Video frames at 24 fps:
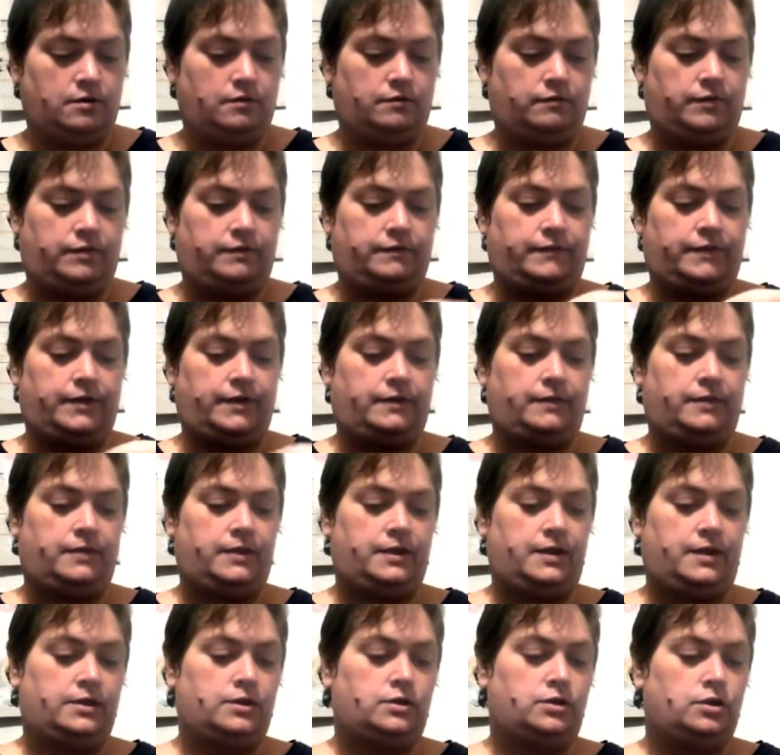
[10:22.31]
We found
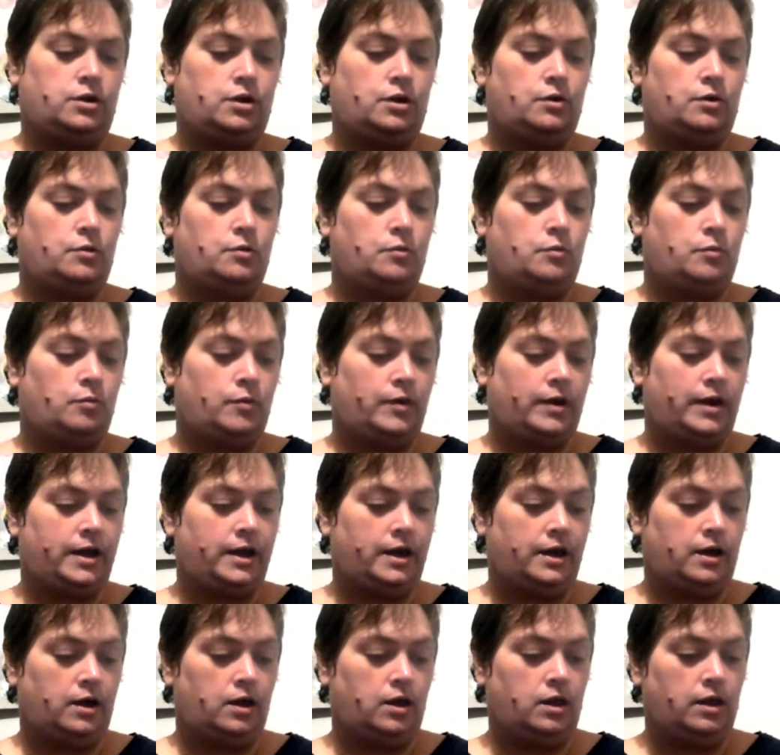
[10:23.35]
the
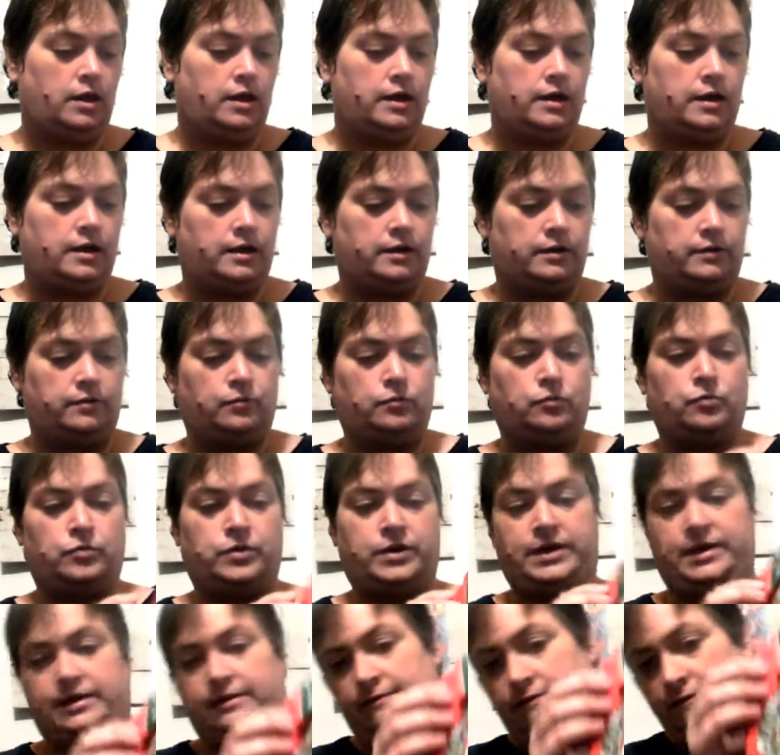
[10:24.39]
Noel
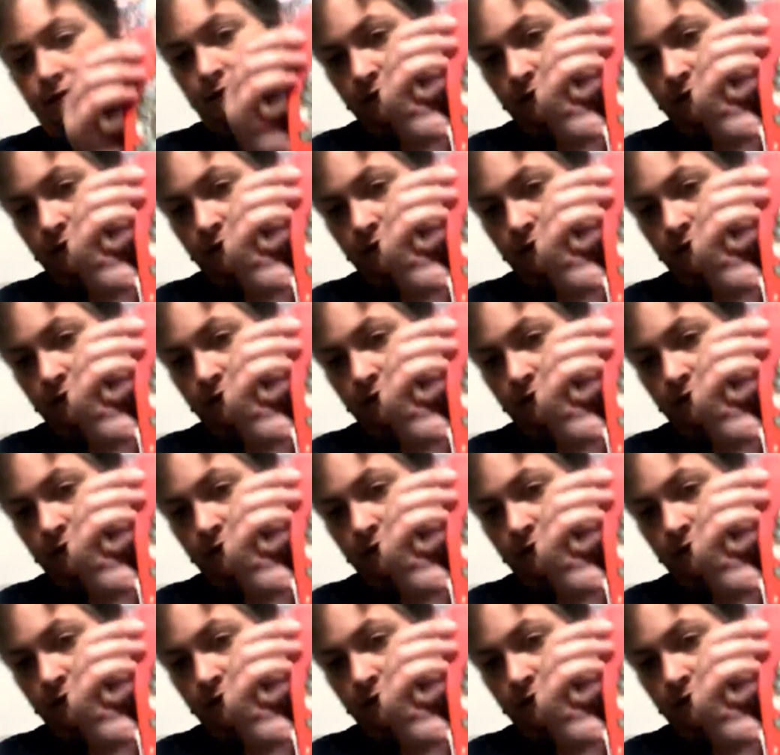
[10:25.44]
wreath.